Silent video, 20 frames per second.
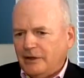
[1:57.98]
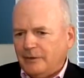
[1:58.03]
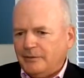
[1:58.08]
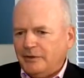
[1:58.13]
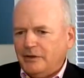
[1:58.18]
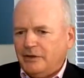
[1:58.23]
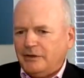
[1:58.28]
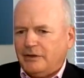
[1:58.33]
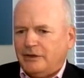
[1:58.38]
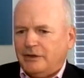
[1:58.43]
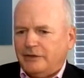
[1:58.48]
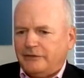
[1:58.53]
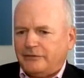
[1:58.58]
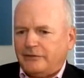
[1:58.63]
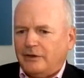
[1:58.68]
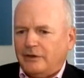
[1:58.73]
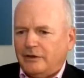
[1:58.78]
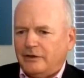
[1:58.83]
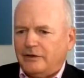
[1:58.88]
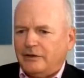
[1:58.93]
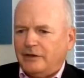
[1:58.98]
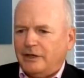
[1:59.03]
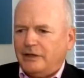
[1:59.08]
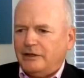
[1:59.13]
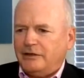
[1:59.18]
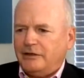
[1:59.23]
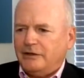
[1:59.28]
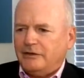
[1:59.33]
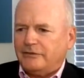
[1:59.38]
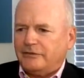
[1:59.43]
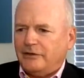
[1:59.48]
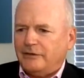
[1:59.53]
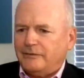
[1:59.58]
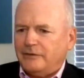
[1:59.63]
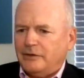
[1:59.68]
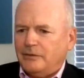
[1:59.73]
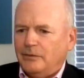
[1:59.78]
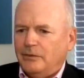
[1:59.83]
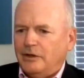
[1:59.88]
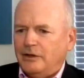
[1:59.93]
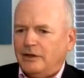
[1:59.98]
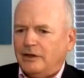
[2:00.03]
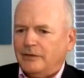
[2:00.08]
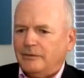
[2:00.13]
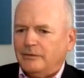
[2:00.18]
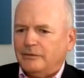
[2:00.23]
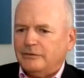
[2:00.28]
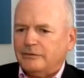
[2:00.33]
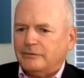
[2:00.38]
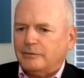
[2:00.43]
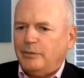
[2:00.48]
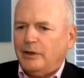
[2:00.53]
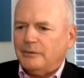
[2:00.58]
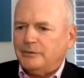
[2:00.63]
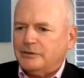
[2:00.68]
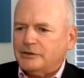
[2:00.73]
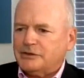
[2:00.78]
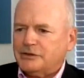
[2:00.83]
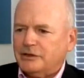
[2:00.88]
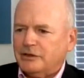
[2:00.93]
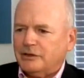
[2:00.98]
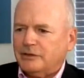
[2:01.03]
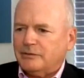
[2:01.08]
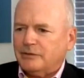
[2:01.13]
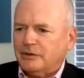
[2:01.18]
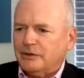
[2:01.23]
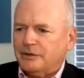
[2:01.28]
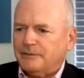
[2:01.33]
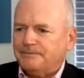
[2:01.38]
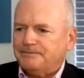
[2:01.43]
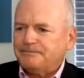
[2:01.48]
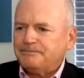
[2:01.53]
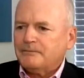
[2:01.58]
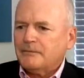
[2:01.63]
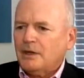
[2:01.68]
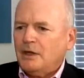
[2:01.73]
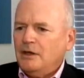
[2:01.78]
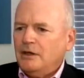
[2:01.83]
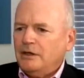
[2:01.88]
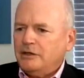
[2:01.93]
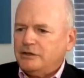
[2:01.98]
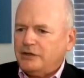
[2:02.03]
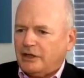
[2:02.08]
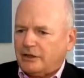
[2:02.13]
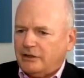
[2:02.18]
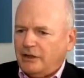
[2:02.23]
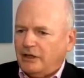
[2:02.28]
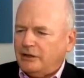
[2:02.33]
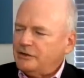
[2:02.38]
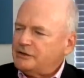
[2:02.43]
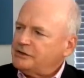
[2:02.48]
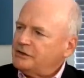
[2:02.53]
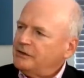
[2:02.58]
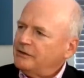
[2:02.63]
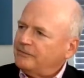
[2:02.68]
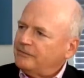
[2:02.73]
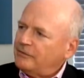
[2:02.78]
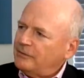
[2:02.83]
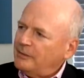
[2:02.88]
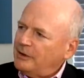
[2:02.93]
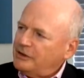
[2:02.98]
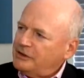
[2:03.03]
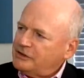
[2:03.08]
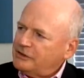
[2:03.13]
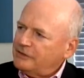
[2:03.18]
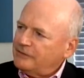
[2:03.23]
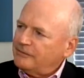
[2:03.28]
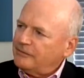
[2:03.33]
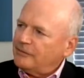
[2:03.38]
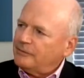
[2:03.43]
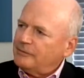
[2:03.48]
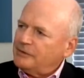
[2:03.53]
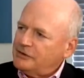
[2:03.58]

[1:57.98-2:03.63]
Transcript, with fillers: company that I'd started in 1971. I was publishing uh, technology information for